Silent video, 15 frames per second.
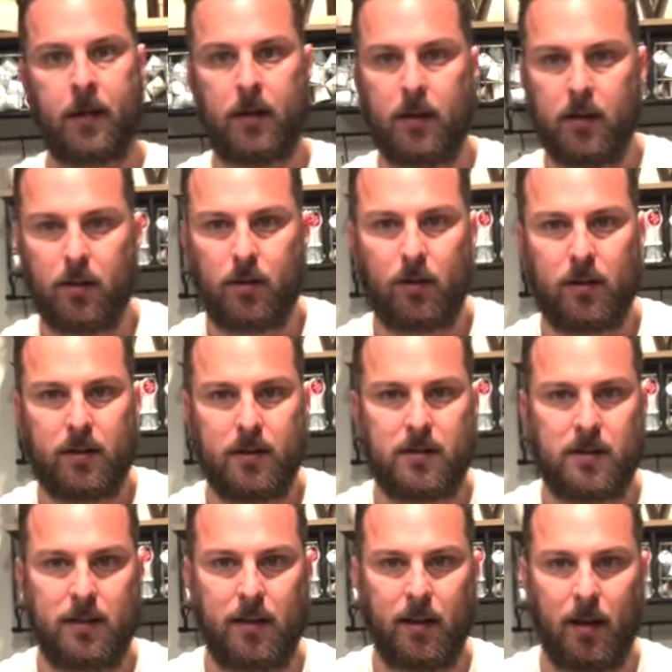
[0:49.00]
cook this
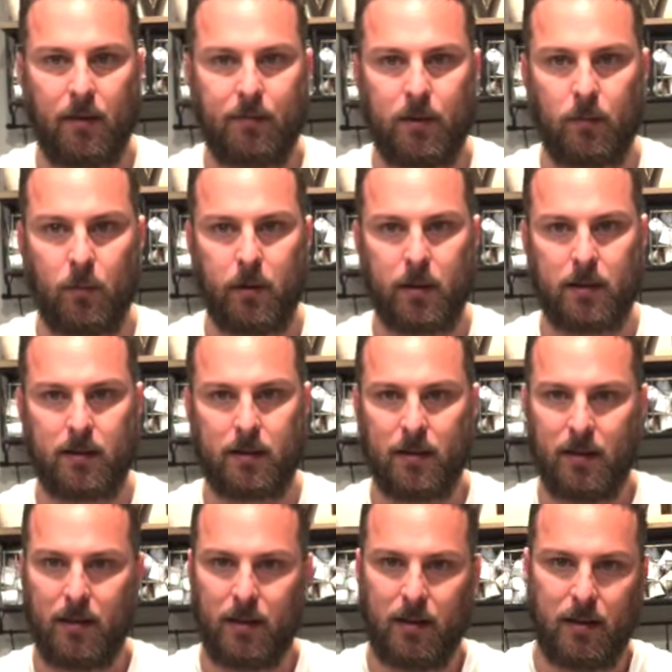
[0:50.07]
in the oven with
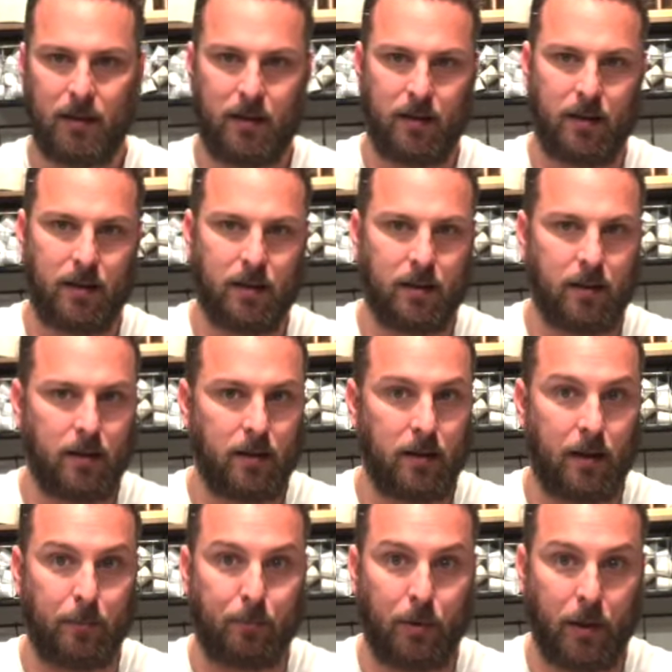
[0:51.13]
a
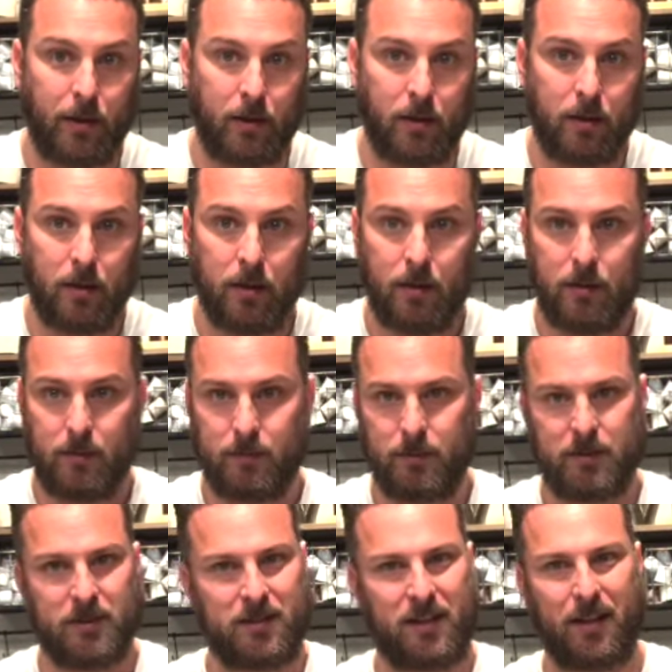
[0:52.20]
lot of butter,
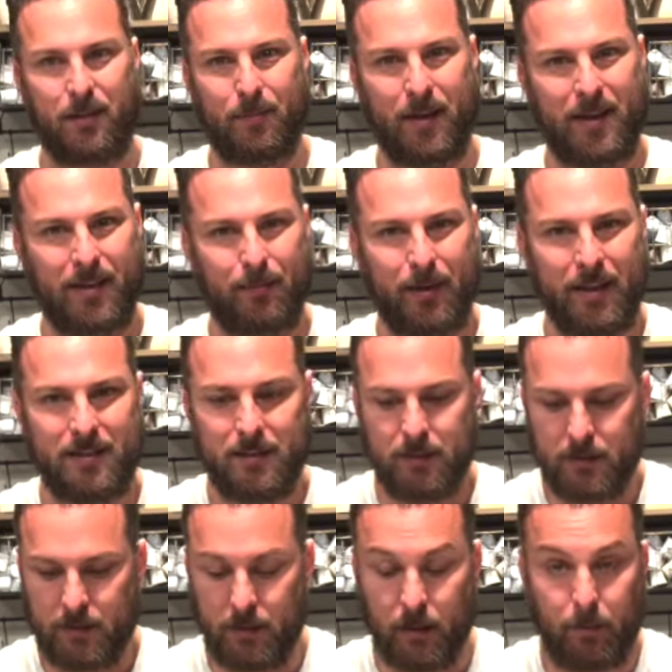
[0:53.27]
which is going to make it amazing.
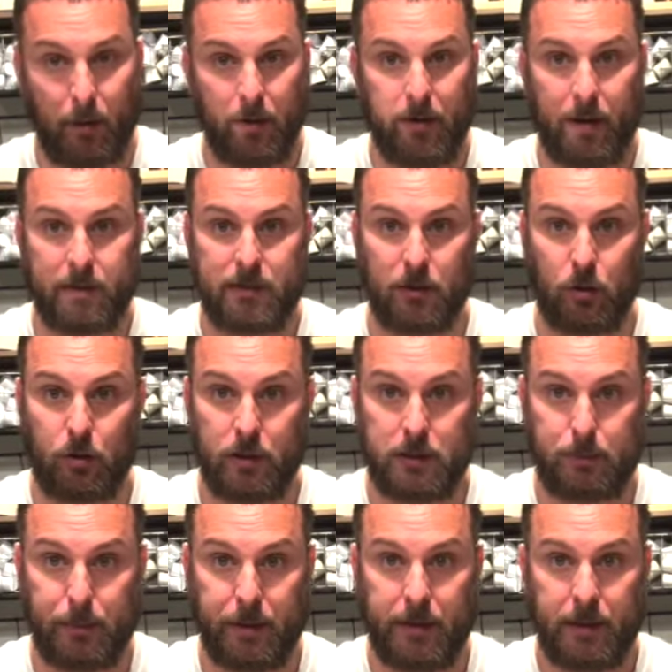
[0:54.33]
It's going to come out nice and
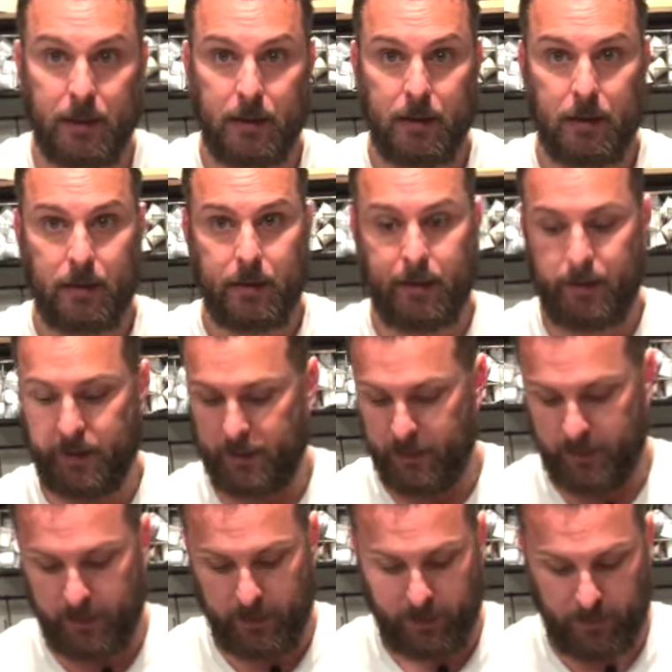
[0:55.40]
crispy,
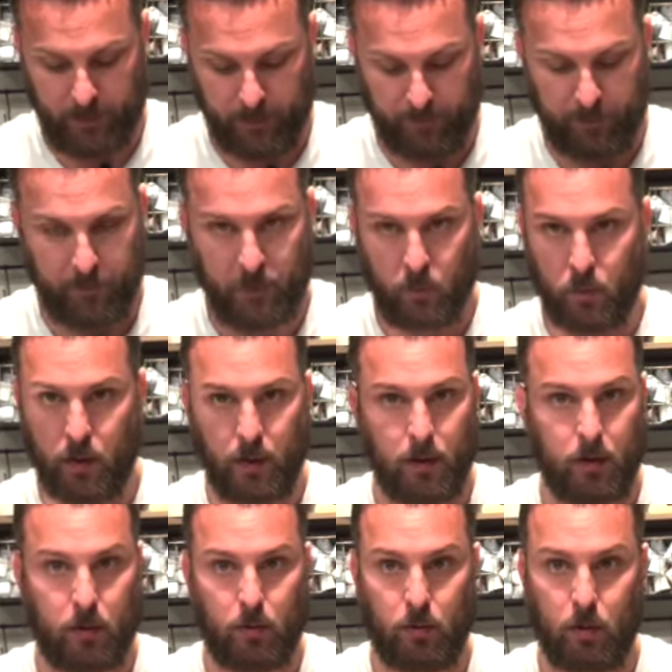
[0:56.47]
and we're going
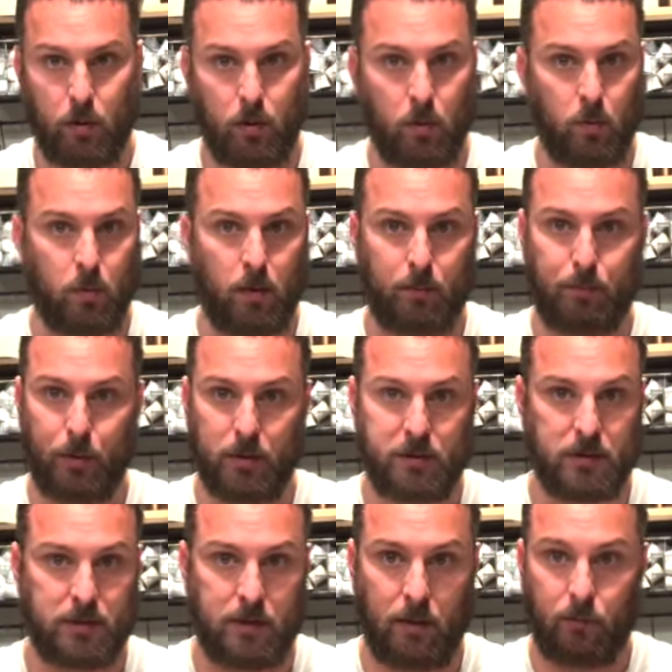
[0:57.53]
to throw a bunch
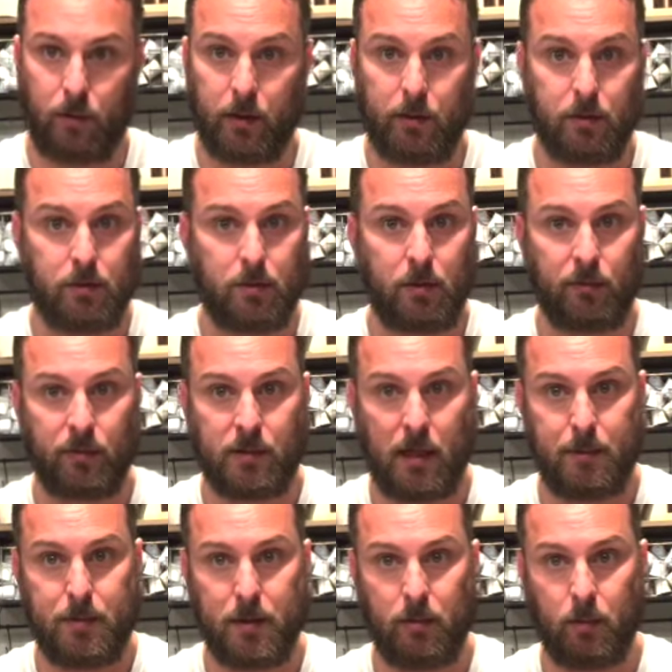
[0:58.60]
of stuff. We're going to do two different
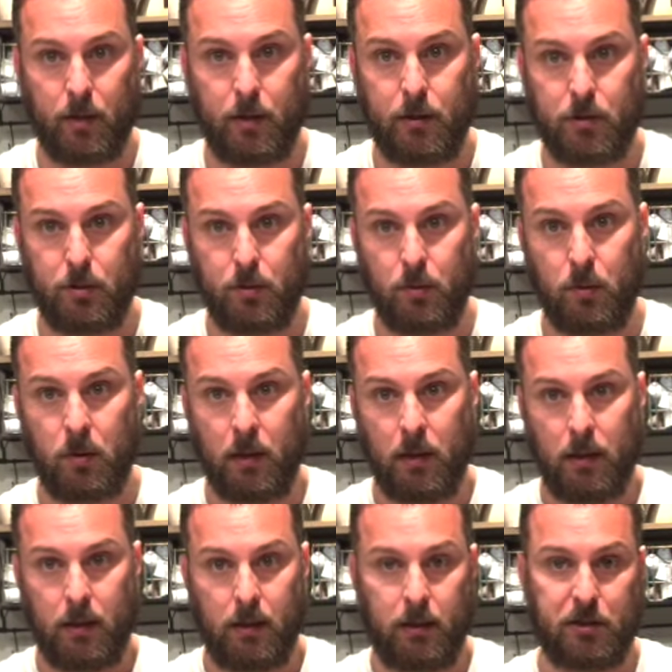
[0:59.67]
types here. We're going to do
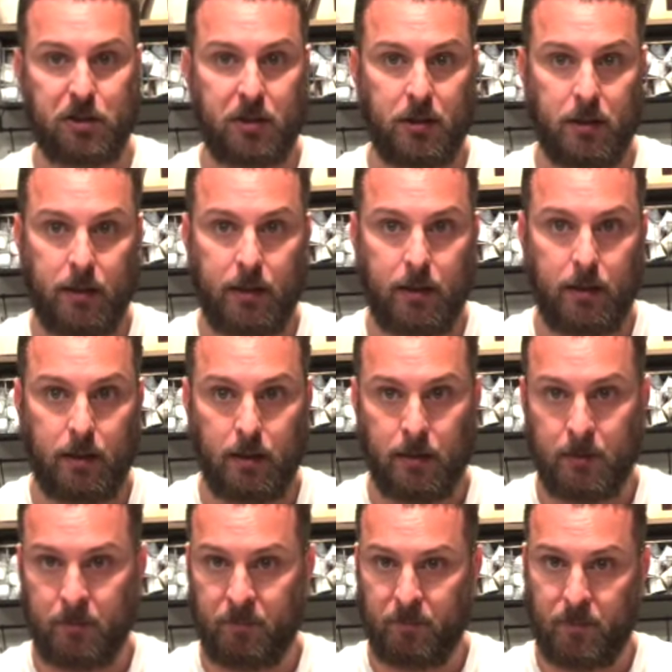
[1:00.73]
a chili,
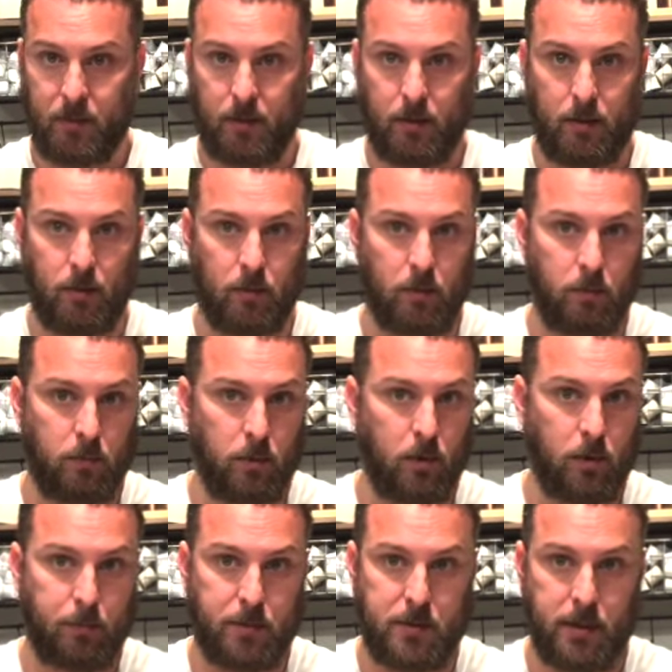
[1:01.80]

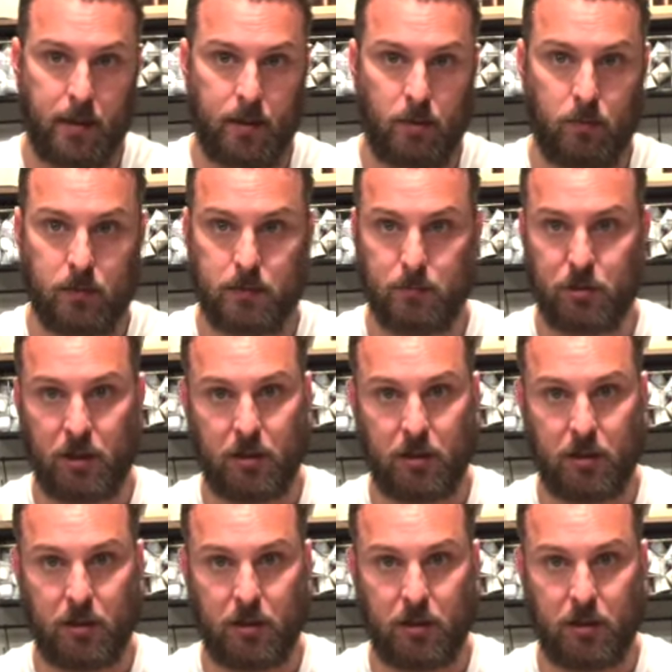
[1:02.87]
loaded potato with some cheddar